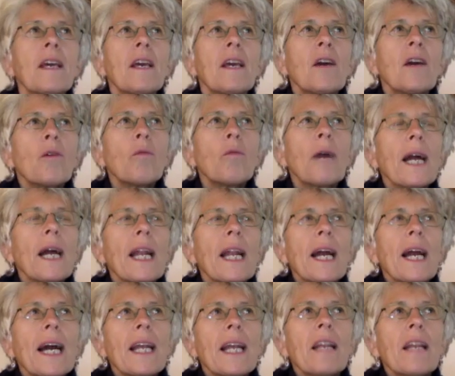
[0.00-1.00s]
Well,
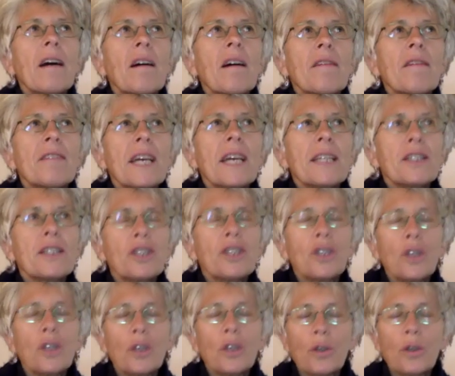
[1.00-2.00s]
I love that
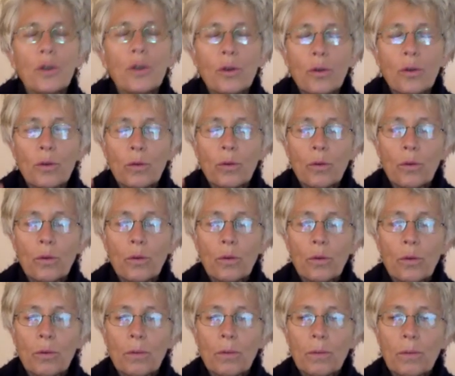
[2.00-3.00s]
you